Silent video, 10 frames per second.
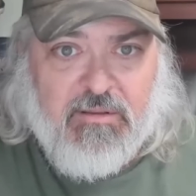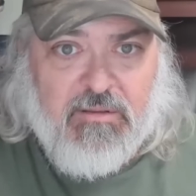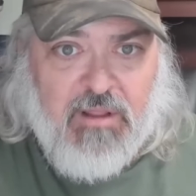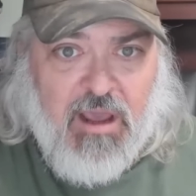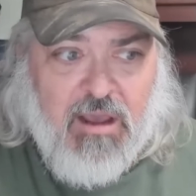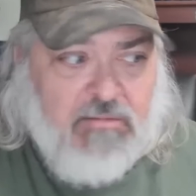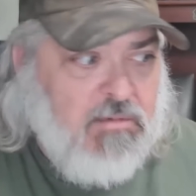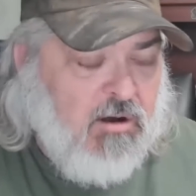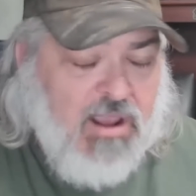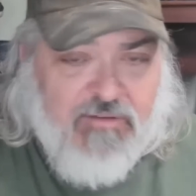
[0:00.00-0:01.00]
that you
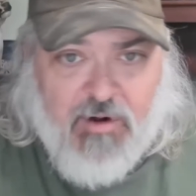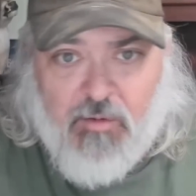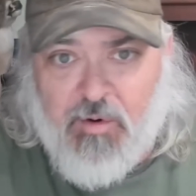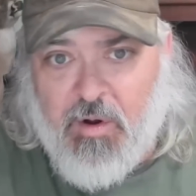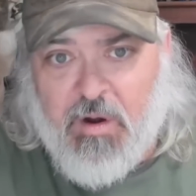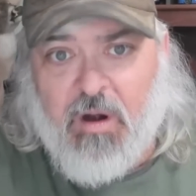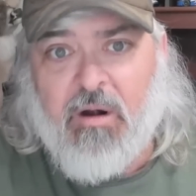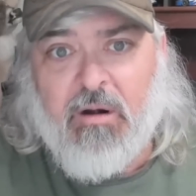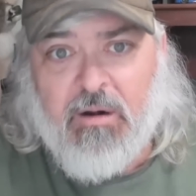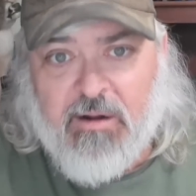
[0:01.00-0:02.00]
know, even a Ruger
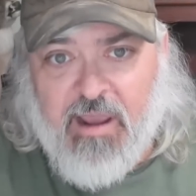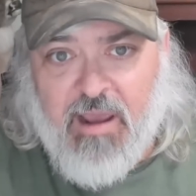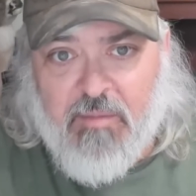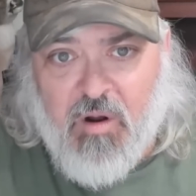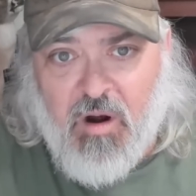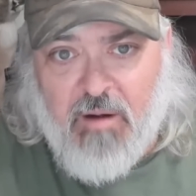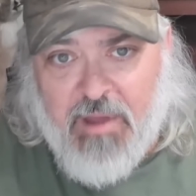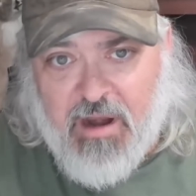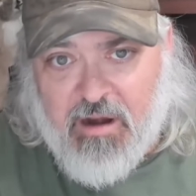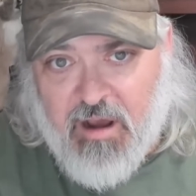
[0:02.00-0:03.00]
Camp carbine
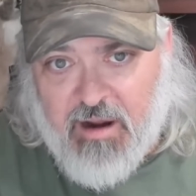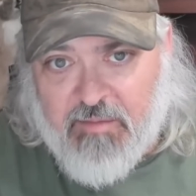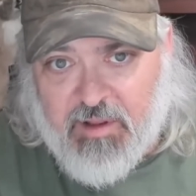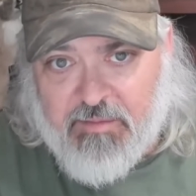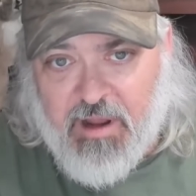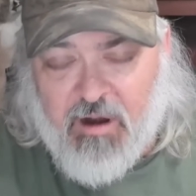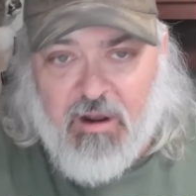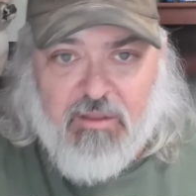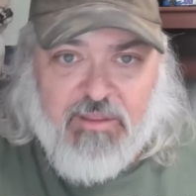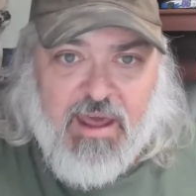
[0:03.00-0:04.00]
in nine millimeter
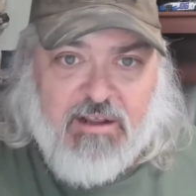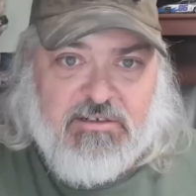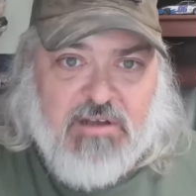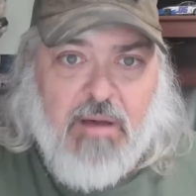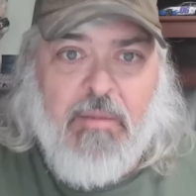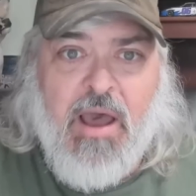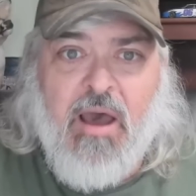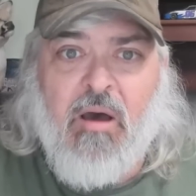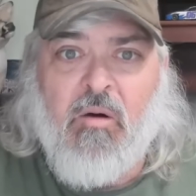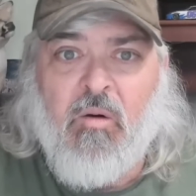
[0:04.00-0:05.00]
that is somehow